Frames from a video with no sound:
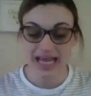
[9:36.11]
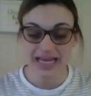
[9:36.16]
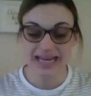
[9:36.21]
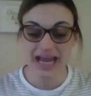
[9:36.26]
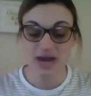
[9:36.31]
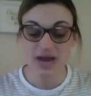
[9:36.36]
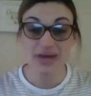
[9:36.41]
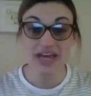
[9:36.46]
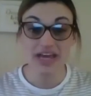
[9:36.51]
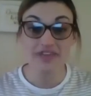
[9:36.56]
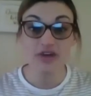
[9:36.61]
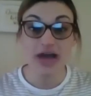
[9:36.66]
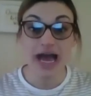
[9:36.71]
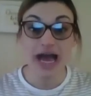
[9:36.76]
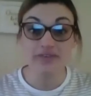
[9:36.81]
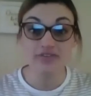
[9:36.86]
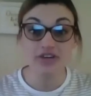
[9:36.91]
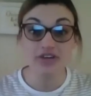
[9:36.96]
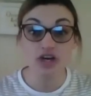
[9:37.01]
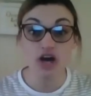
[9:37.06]
Now, if you
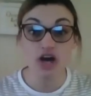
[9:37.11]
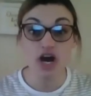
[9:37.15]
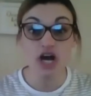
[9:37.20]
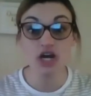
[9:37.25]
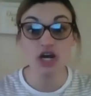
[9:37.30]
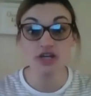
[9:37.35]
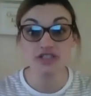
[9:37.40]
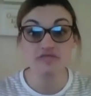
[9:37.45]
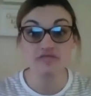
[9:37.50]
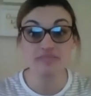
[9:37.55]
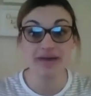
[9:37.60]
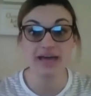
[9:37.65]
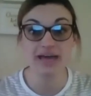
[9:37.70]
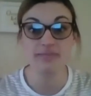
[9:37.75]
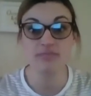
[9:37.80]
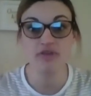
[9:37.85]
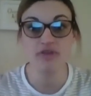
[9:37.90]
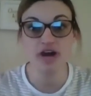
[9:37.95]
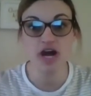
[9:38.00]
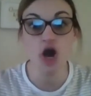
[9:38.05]
haven't got a lot of
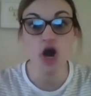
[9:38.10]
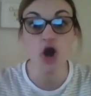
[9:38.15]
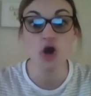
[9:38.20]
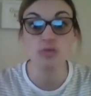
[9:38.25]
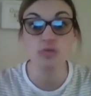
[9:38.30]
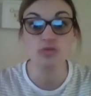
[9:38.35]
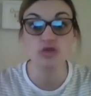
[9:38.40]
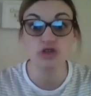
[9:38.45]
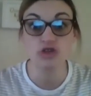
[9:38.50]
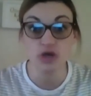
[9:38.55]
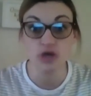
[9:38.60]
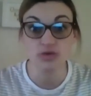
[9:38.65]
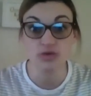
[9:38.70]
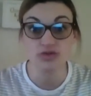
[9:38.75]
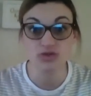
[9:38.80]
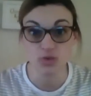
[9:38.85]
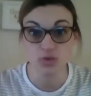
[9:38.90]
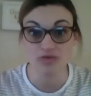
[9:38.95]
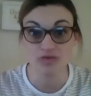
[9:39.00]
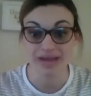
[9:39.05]
paper at home,
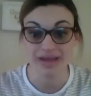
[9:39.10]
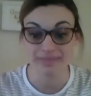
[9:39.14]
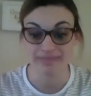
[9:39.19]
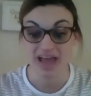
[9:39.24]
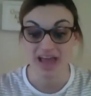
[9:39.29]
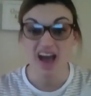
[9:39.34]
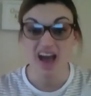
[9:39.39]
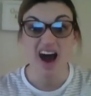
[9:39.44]
don't worry.